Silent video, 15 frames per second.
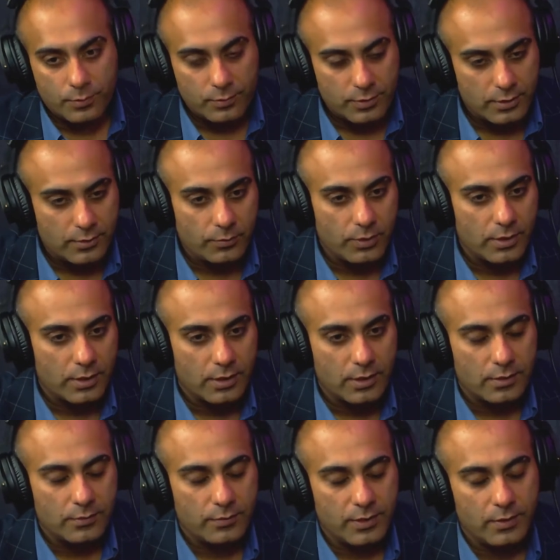we are
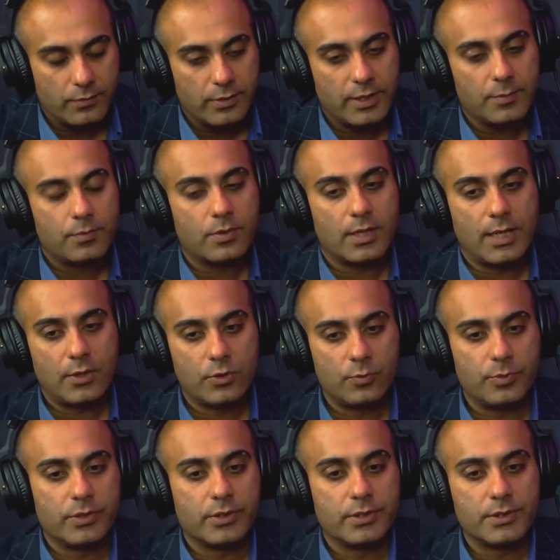very proud
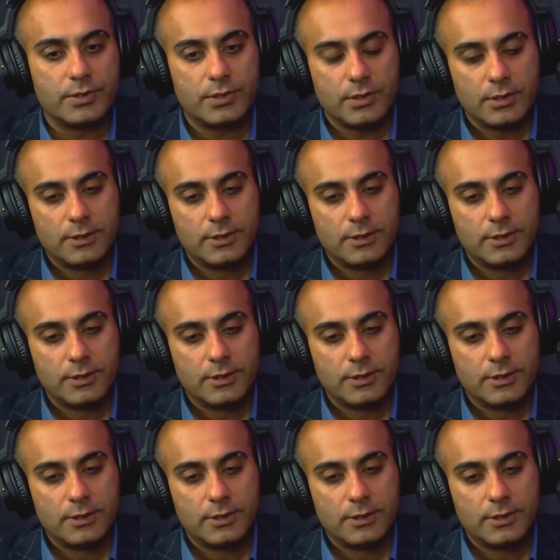because